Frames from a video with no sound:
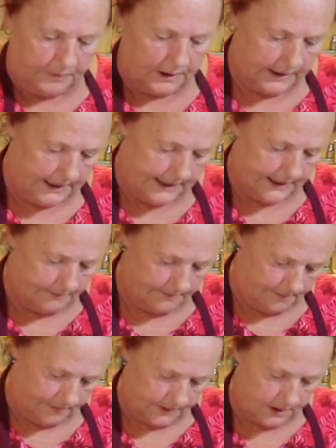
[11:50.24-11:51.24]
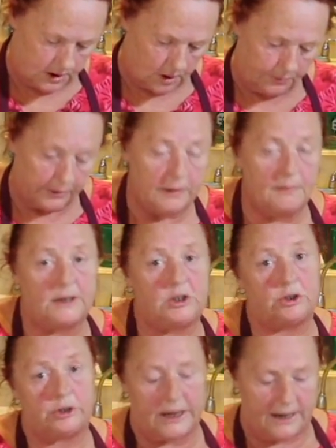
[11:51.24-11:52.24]
Okay, so pretty
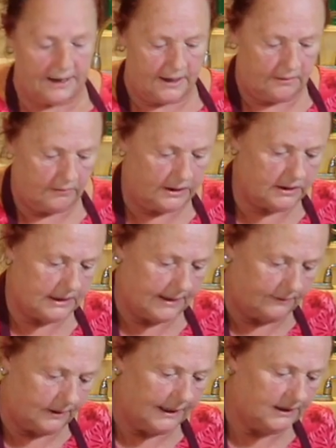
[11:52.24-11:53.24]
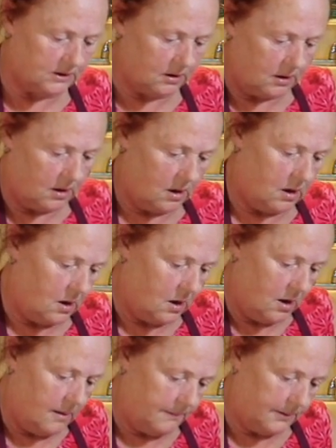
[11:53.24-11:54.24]
much you're done. We just have to like
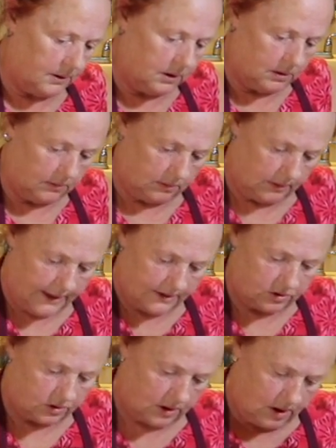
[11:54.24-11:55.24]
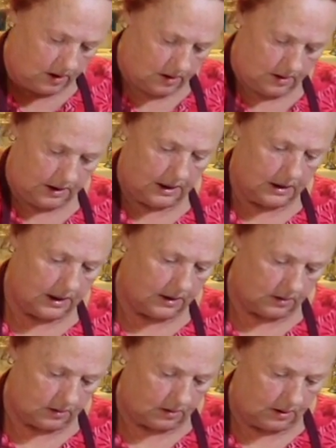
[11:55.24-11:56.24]
put a little extra in
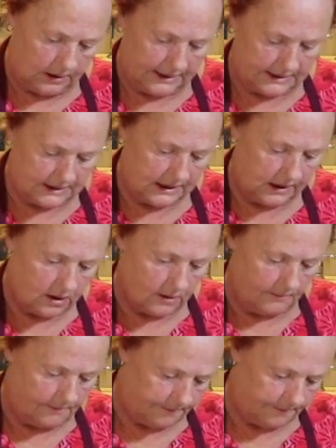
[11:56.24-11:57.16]
it, and let's see here.